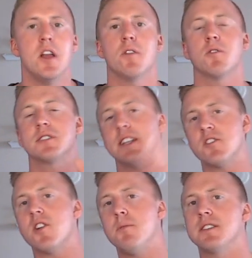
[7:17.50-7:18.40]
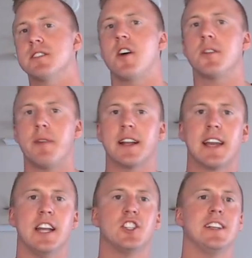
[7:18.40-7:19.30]
Roserum is another
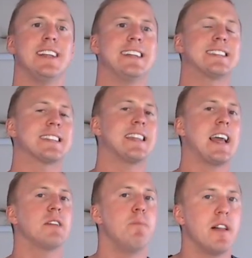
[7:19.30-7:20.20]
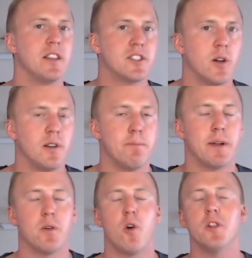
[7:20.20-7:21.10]
medication. It's like melatonin,
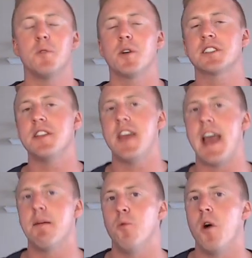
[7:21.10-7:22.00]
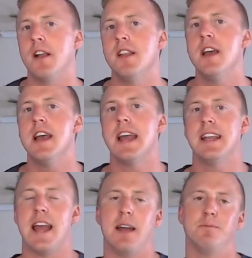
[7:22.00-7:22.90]
but it only works on the M1
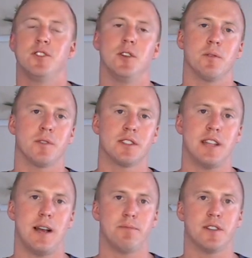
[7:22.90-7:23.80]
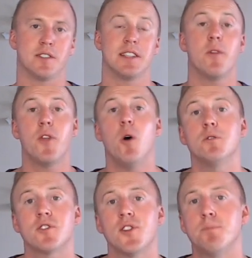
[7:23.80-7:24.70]
and M2 receptors. Now,
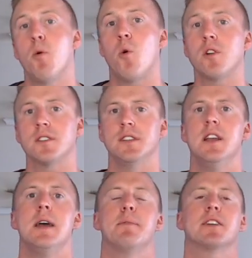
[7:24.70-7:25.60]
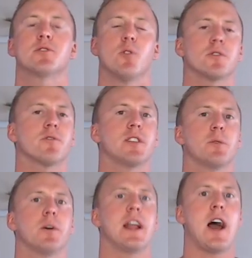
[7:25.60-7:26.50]
those are important because those are
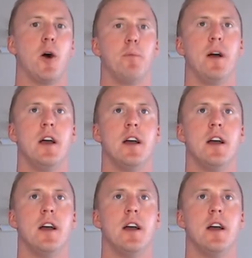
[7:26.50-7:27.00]
really what help,